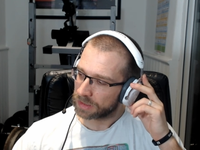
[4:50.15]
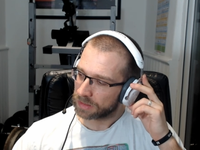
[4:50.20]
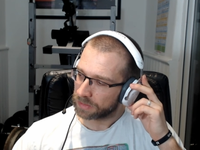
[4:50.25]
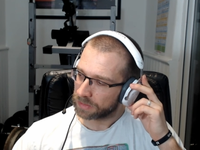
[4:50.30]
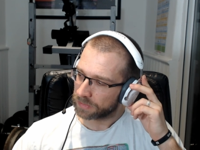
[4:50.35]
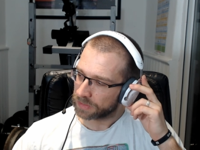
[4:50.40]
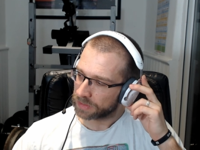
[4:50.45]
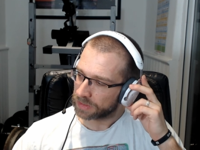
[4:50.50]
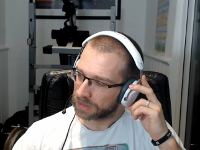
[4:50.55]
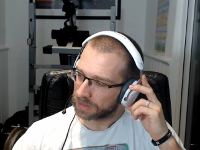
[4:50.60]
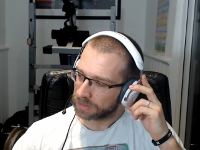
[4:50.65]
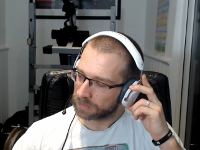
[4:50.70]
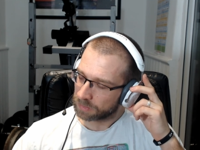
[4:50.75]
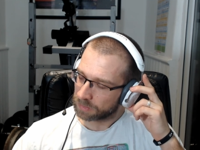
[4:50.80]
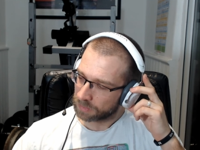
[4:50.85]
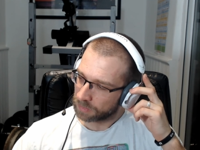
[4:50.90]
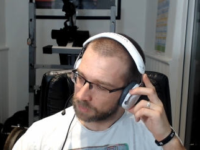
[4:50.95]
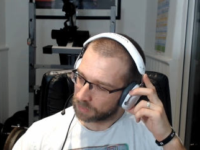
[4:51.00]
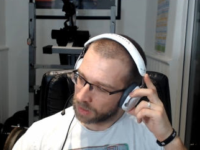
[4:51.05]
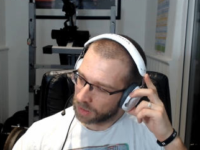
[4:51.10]
They're obviously
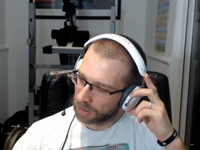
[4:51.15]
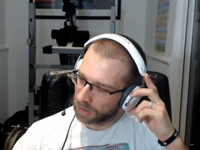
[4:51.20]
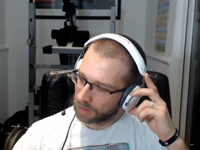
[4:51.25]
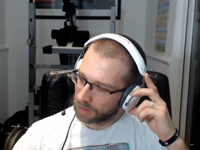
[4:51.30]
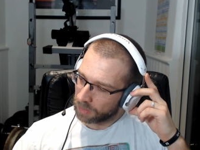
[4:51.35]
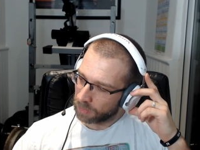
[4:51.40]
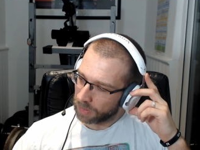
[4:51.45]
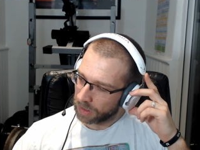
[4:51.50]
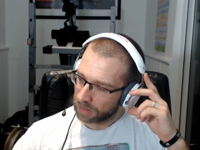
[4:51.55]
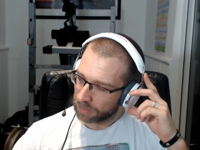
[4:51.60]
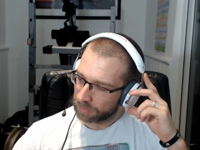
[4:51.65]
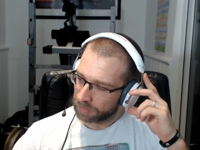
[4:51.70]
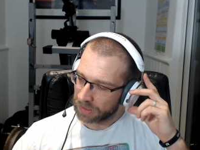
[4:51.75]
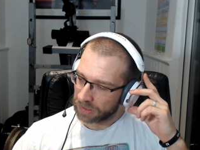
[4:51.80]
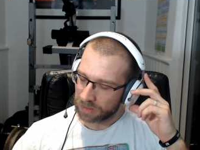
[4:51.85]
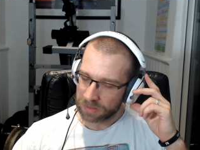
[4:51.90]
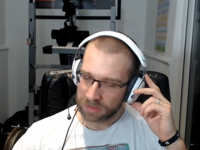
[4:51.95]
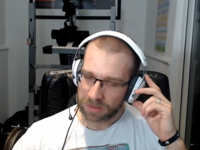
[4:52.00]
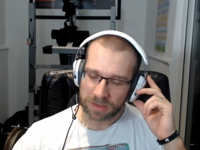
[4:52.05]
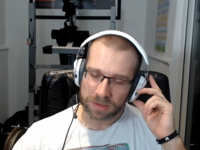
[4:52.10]
well built.